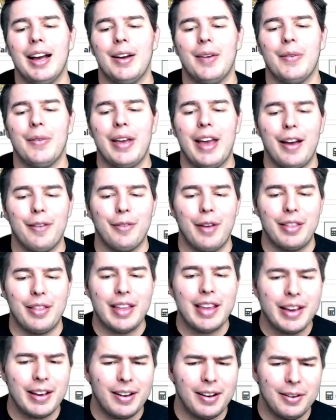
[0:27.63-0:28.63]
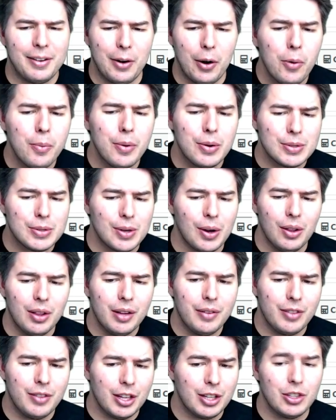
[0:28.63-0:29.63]
We have, I think, almost all
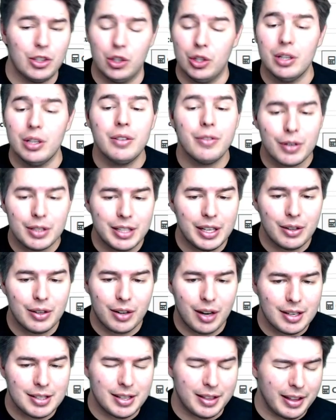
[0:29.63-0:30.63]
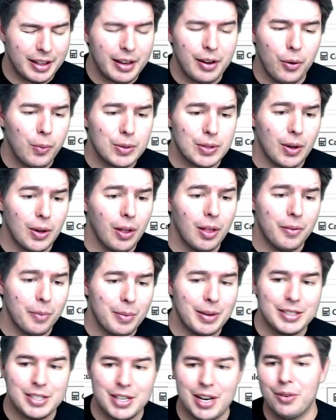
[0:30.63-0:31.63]
of the good Fortell cards. I think almost all of them
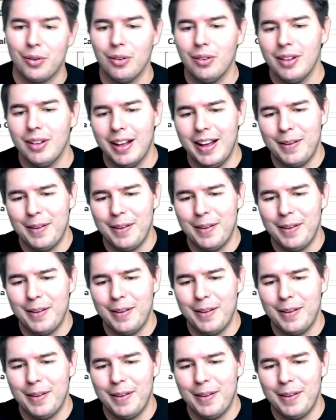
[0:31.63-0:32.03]
in general.